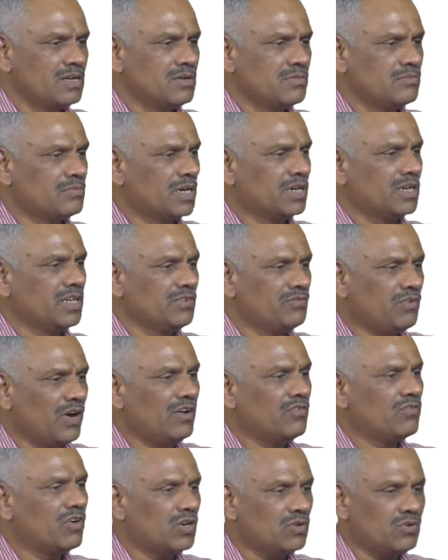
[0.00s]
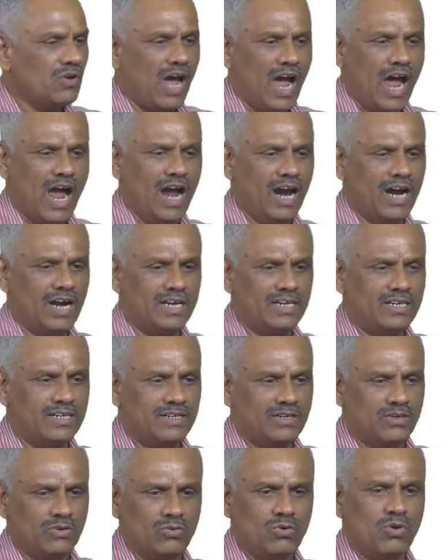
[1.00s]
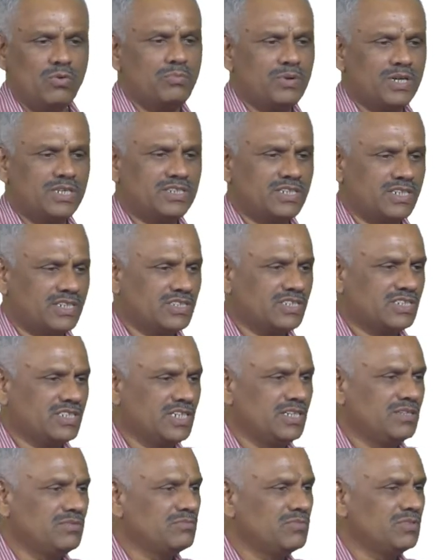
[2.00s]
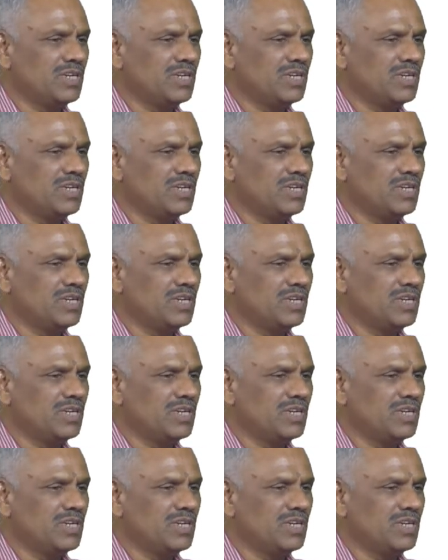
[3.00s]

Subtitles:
But if I want to add low pressure steam